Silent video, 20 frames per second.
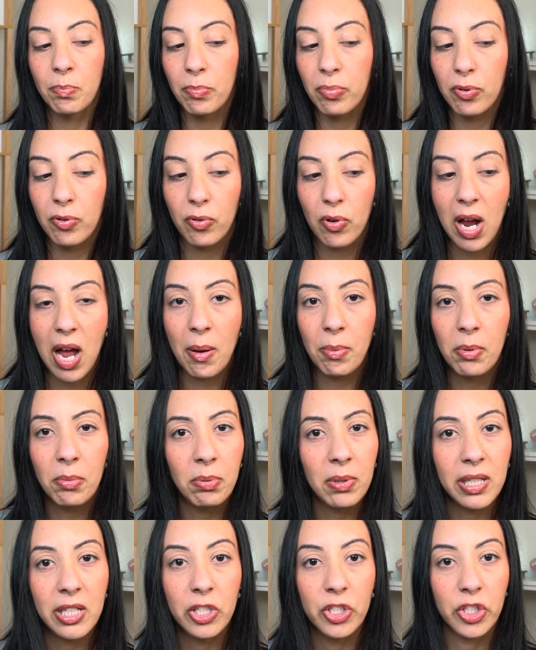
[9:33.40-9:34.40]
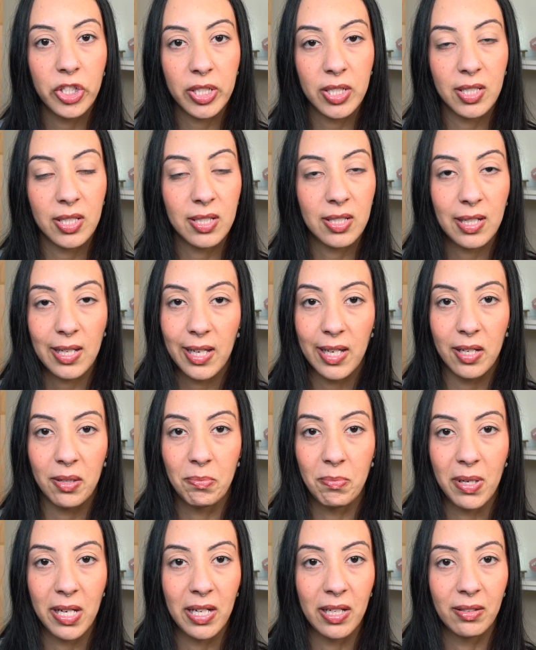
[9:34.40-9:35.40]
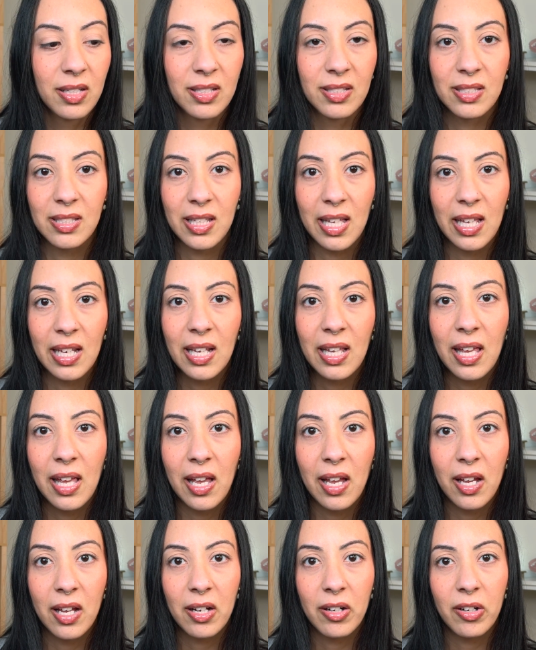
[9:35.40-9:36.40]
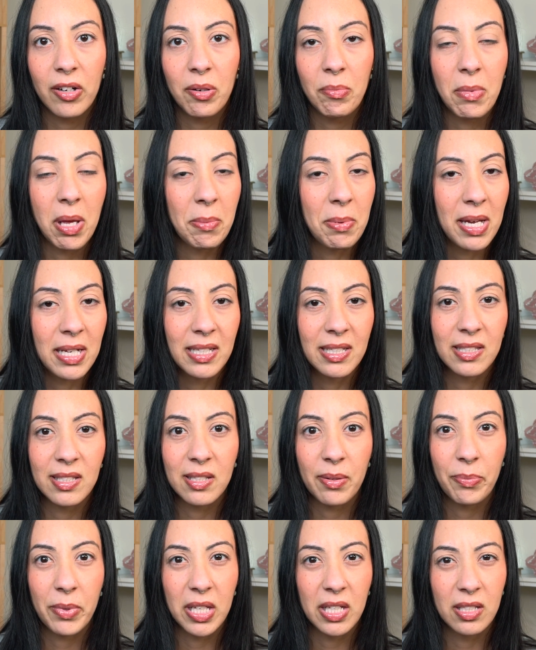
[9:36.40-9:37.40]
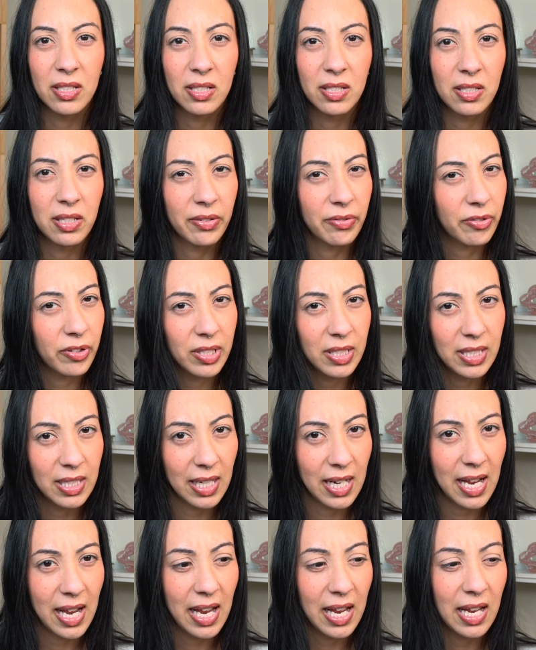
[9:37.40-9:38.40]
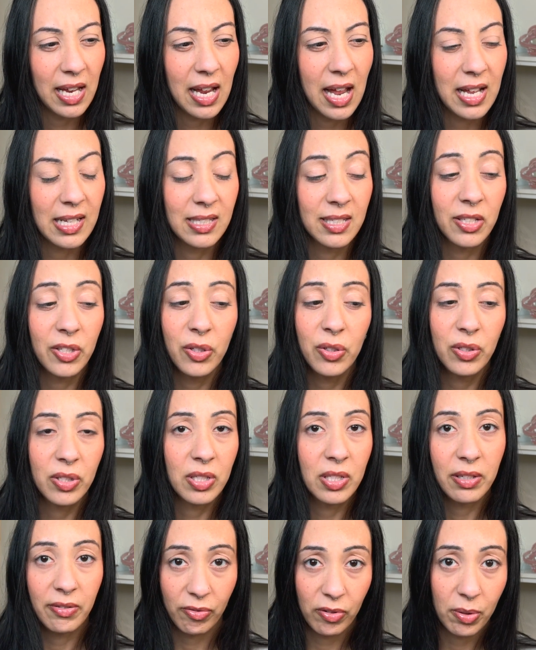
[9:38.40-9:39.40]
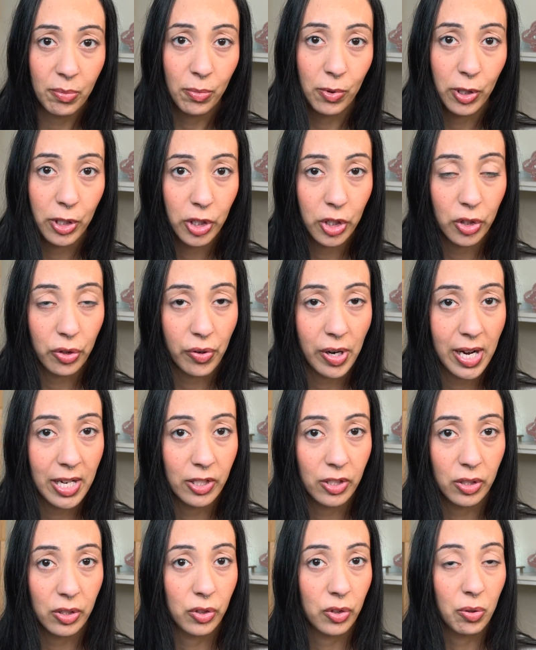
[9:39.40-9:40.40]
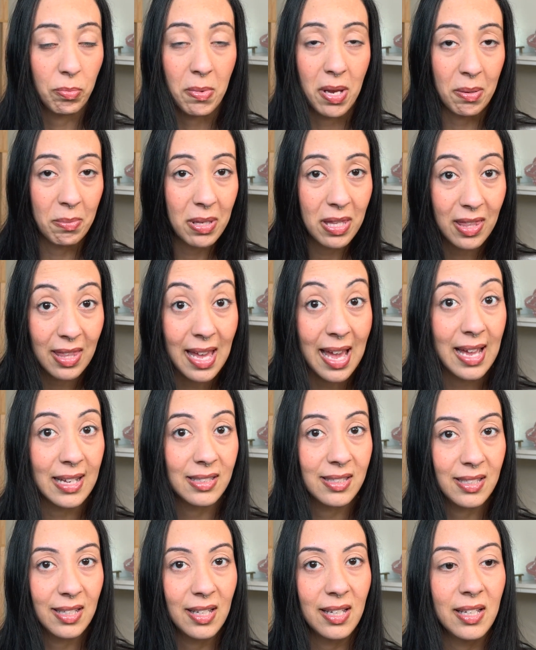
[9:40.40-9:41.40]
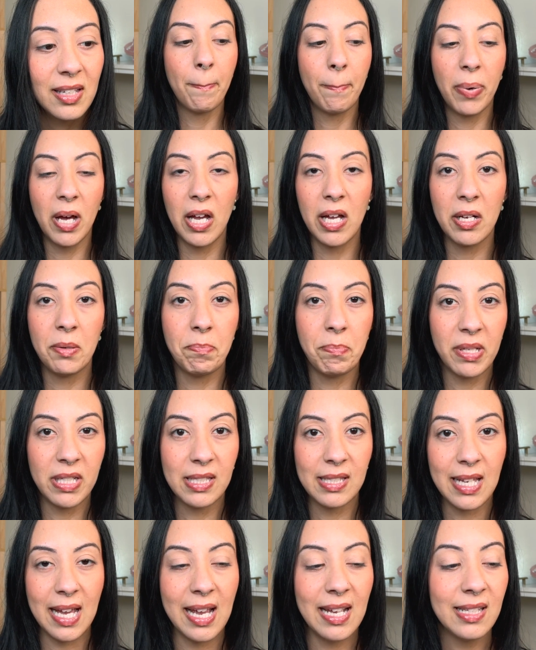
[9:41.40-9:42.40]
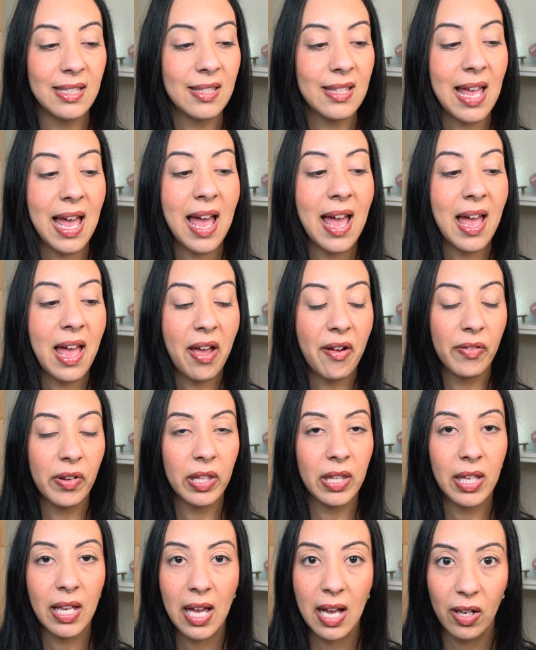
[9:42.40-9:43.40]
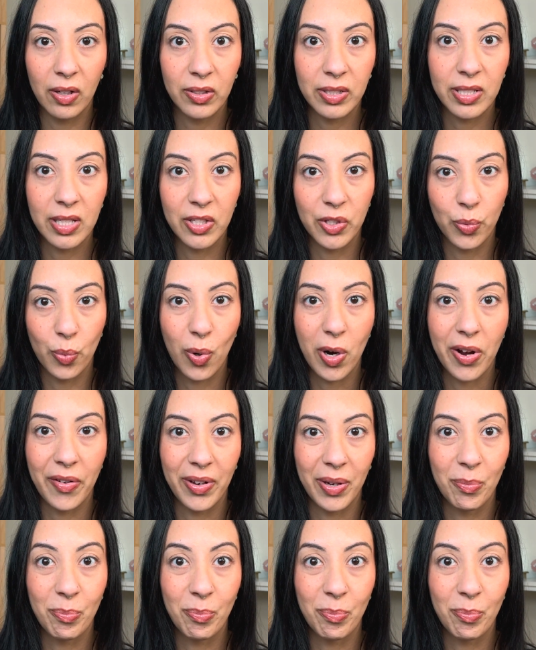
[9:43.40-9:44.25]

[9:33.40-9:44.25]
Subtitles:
probably just like my skincare error. Maybe I did something different today. I did use a different moisturizer, so maybe that's it. But besides that, everything else is wearing